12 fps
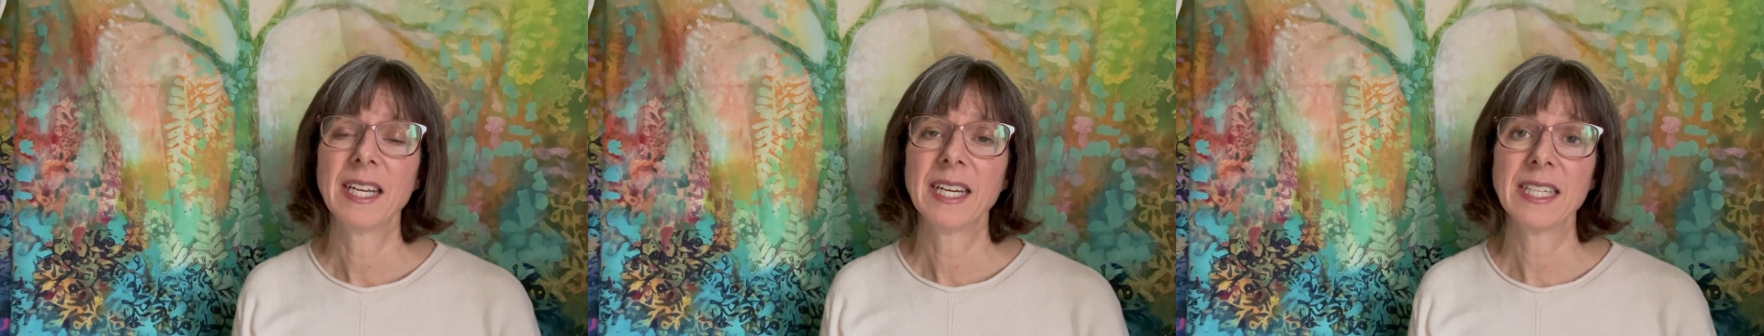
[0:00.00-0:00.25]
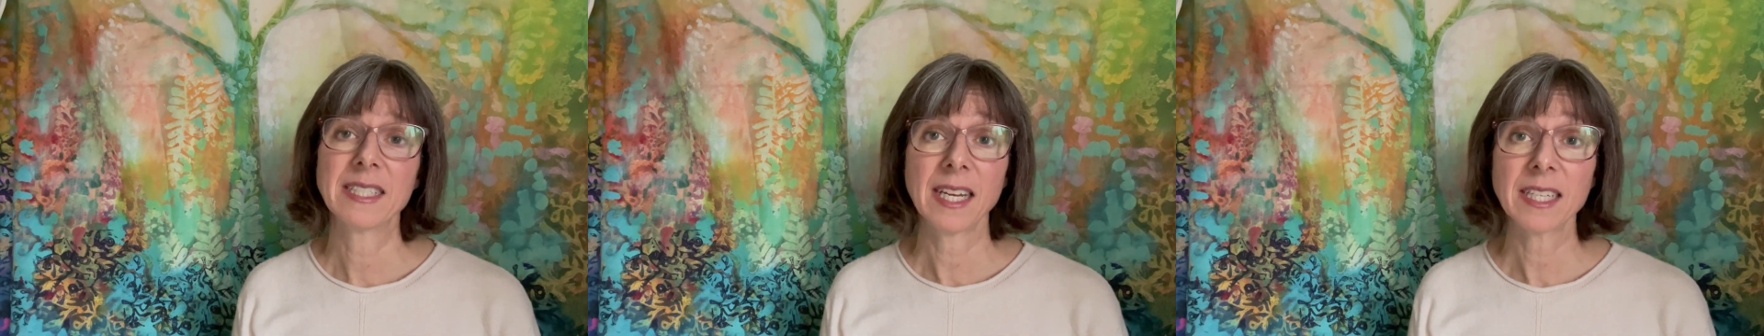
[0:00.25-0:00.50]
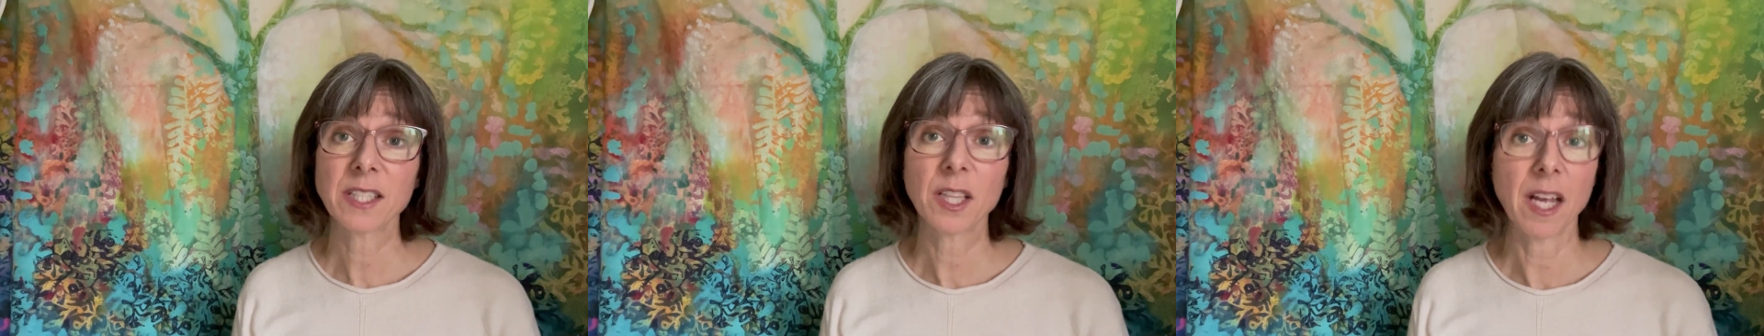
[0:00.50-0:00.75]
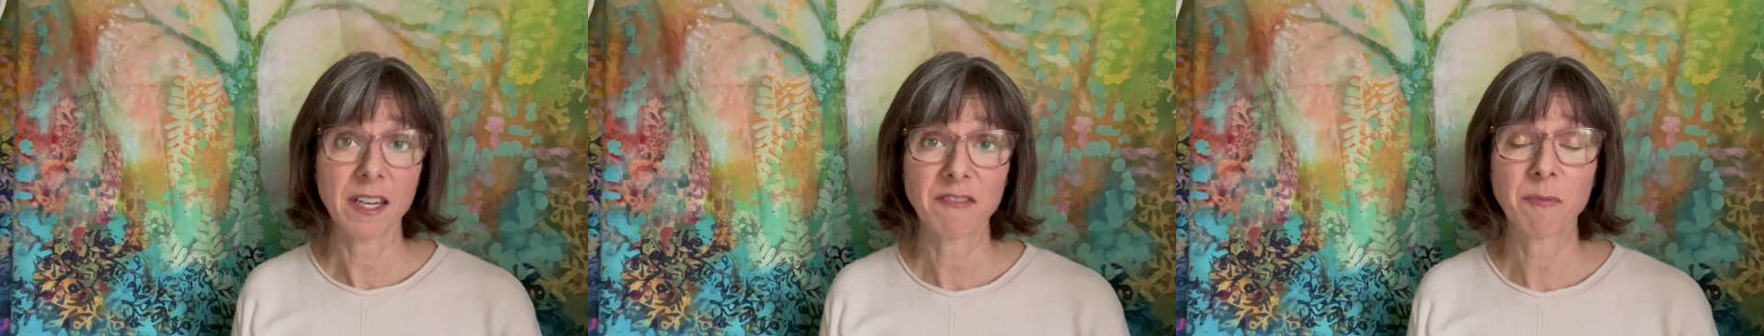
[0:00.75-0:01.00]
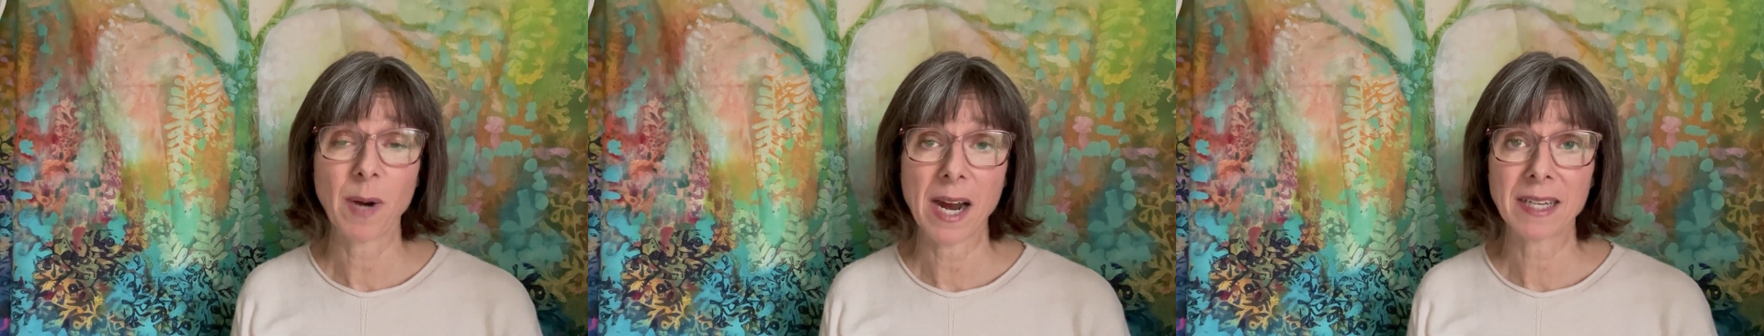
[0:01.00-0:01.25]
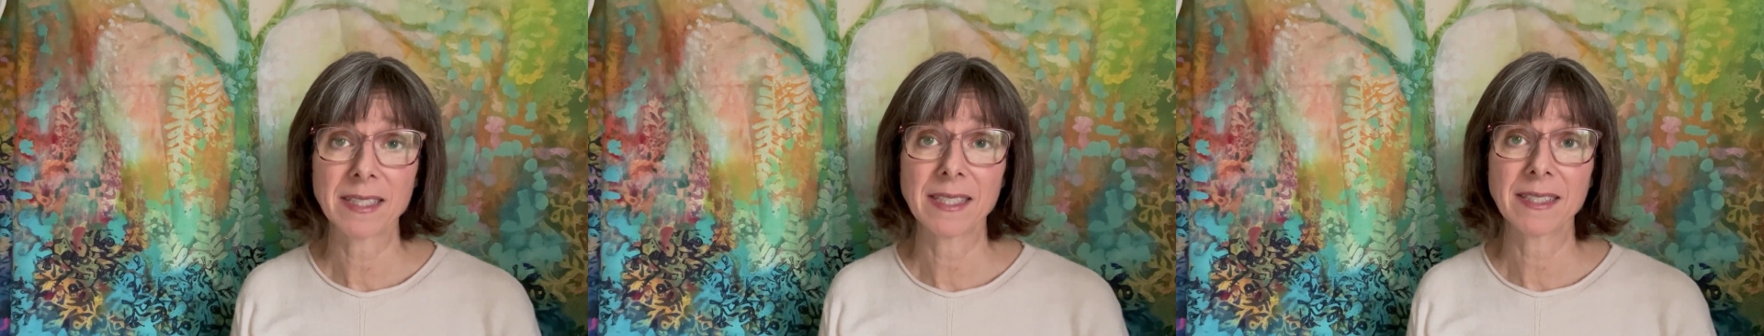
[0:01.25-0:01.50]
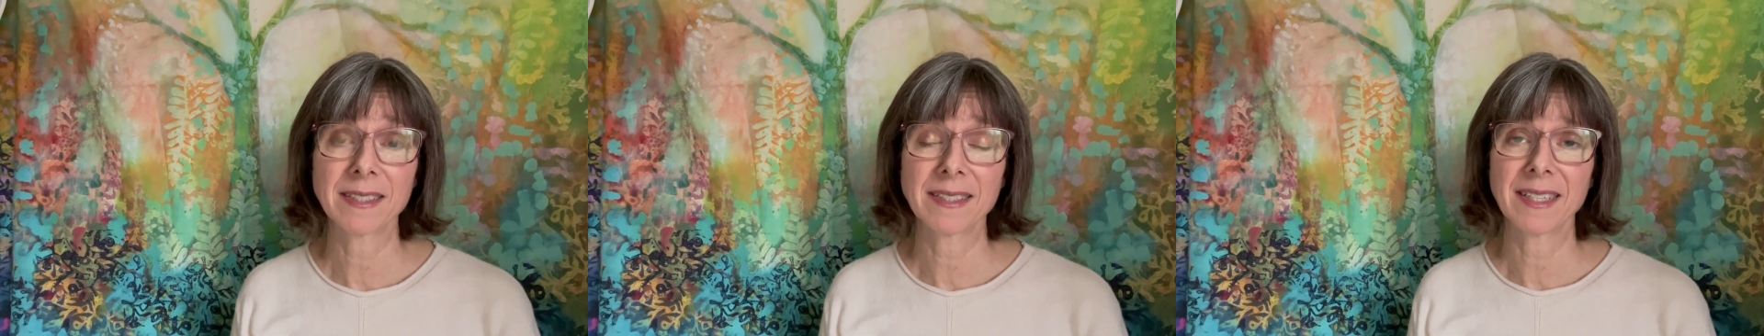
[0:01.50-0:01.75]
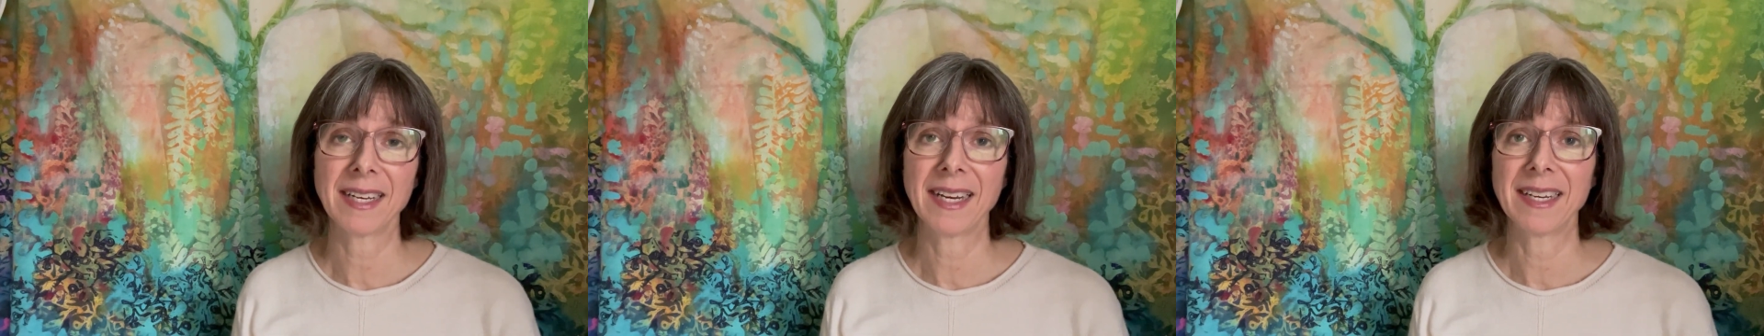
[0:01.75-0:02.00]
it takes a lot of practice
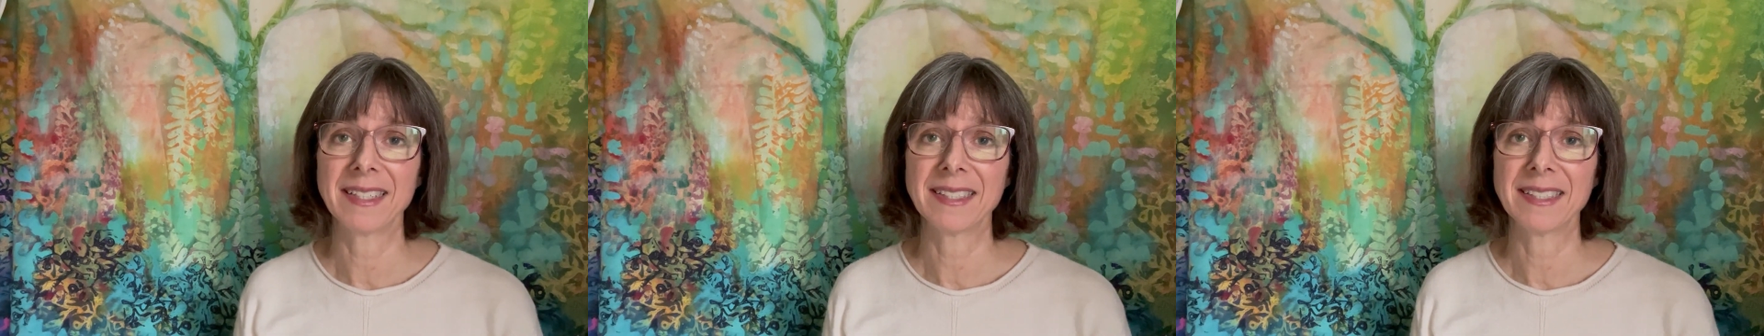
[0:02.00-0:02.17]
and